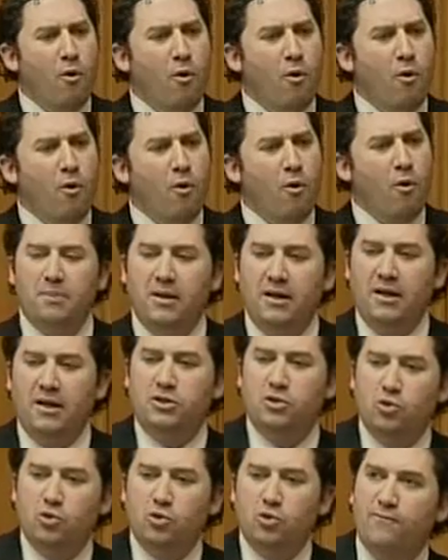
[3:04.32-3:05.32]
more
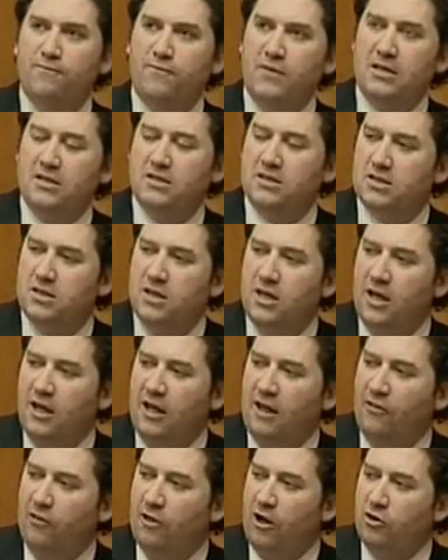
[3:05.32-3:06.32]
flexibility to invest
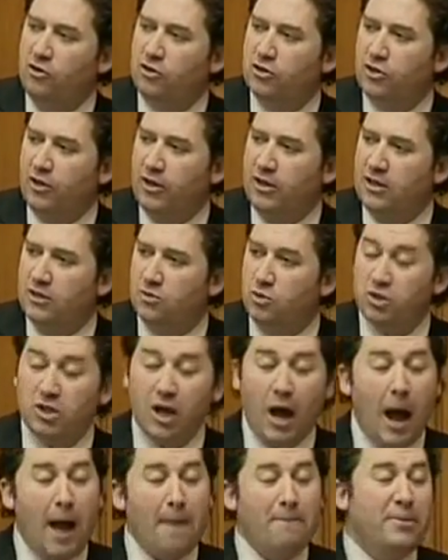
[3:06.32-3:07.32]
in those things
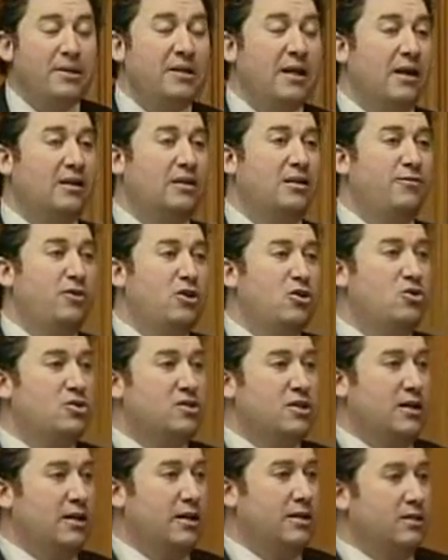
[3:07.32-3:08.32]
which are productive in
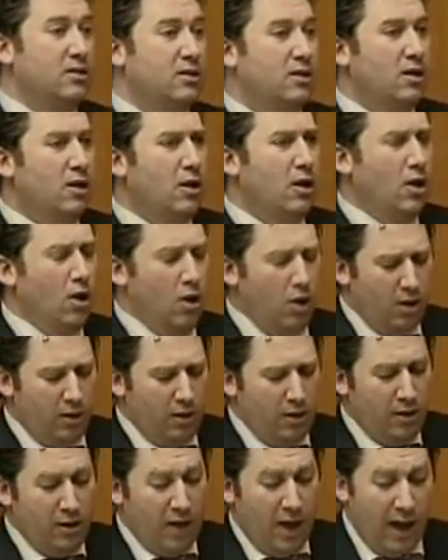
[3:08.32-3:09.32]
New Zealand.
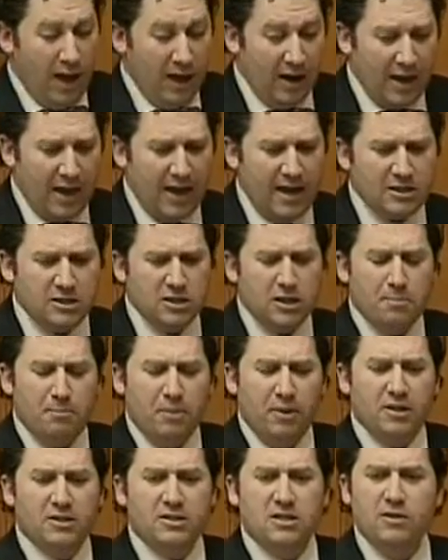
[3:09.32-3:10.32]
It allows the
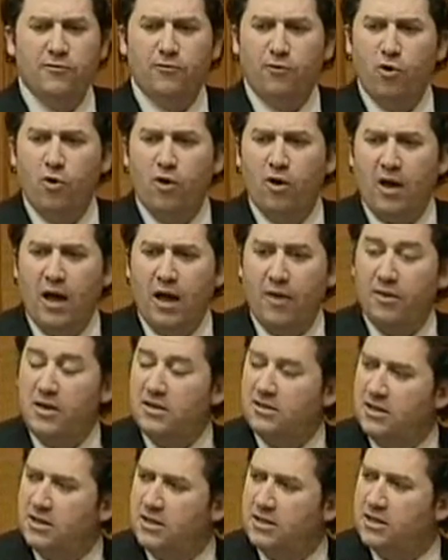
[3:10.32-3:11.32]
ability for
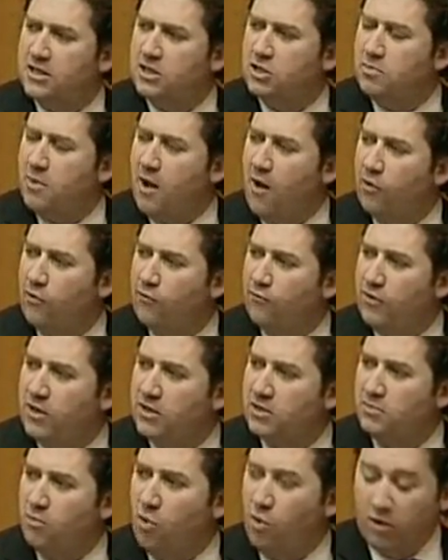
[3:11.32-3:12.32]
these entities to be able to
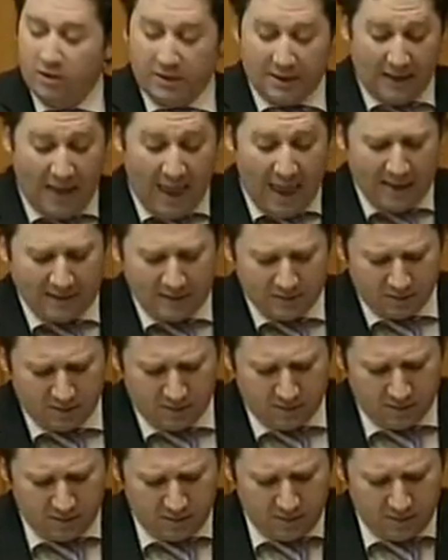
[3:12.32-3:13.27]
invest more into land,